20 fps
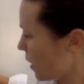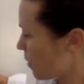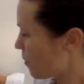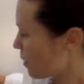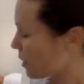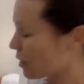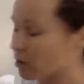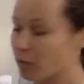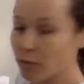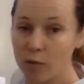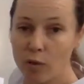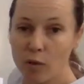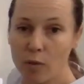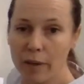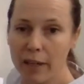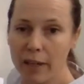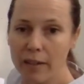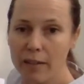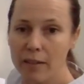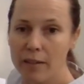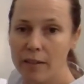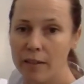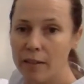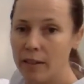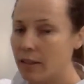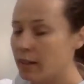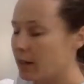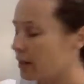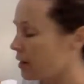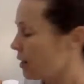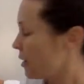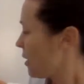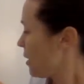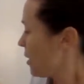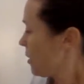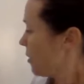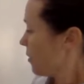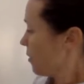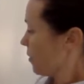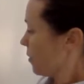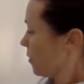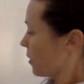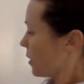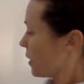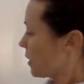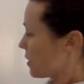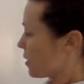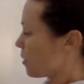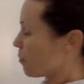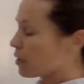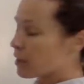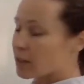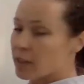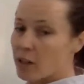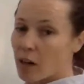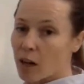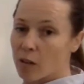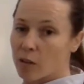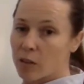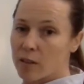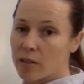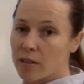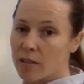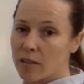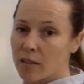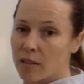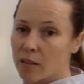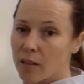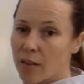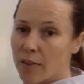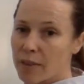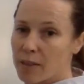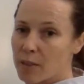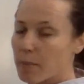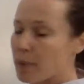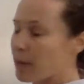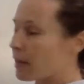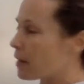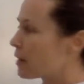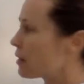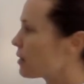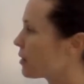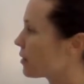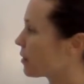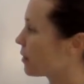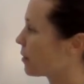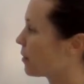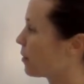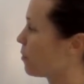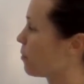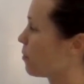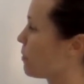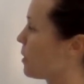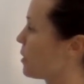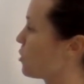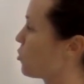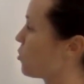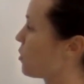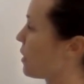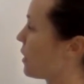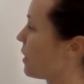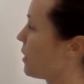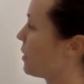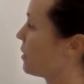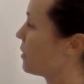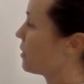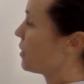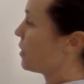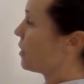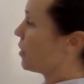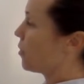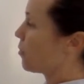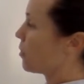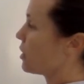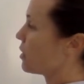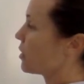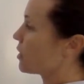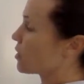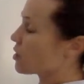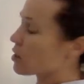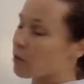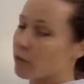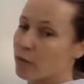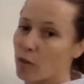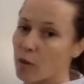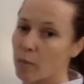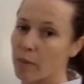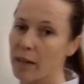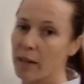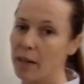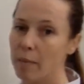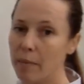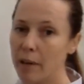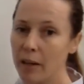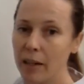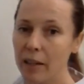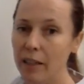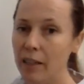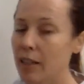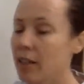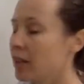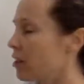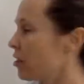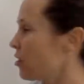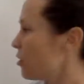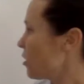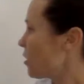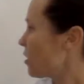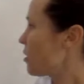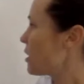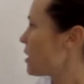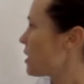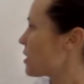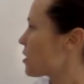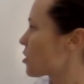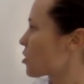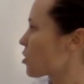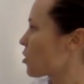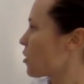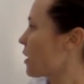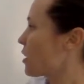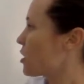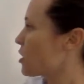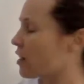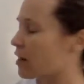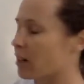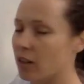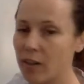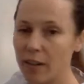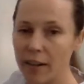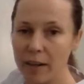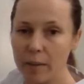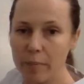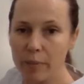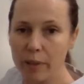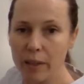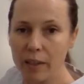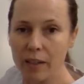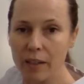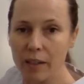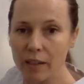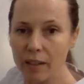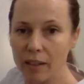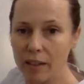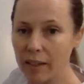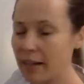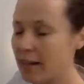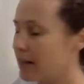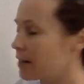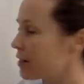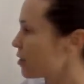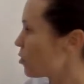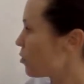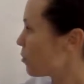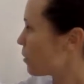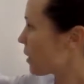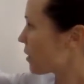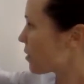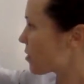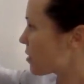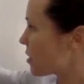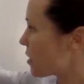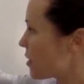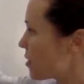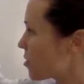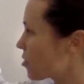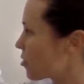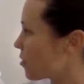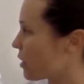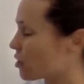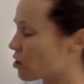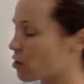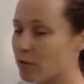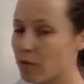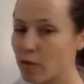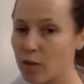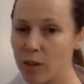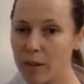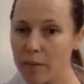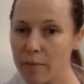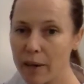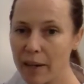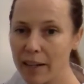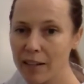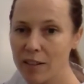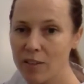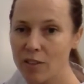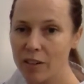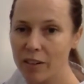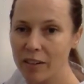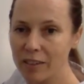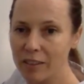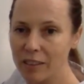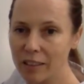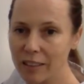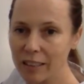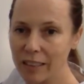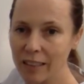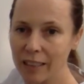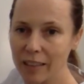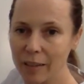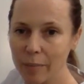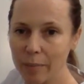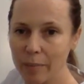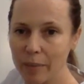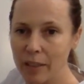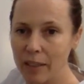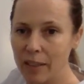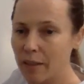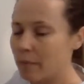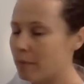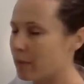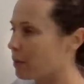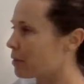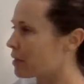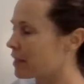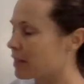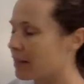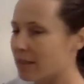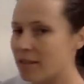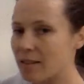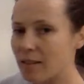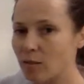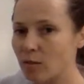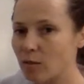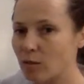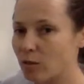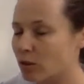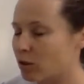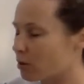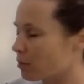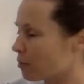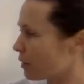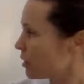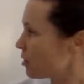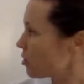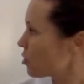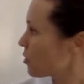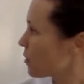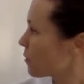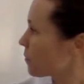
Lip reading: out to 4 metres. Get somebody to hold it still on this peg, measure it out. When you get to the 4 metre mark, you're not going to need to scratch out a great big line. You'll be able to see a scratch you've already made. Try not to dig up mum and dad's lawn too much.